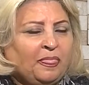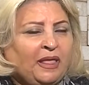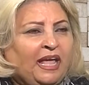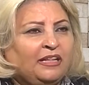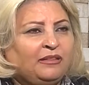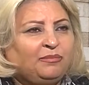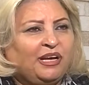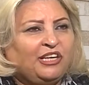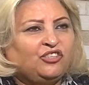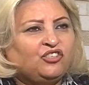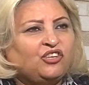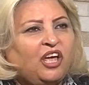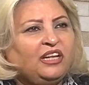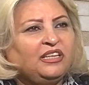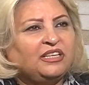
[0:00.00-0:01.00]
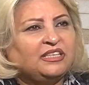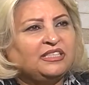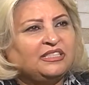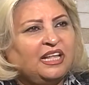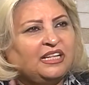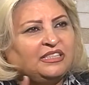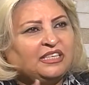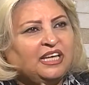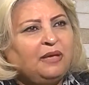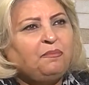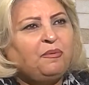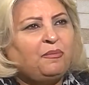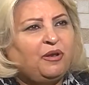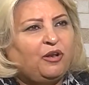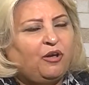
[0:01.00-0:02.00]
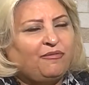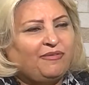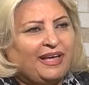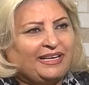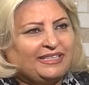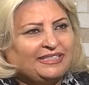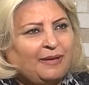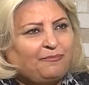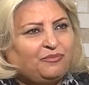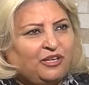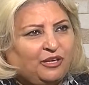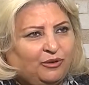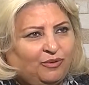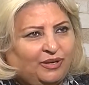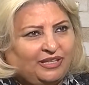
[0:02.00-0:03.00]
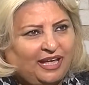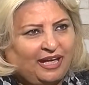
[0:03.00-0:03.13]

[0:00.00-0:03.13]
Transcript: and my child is not capable of accepting what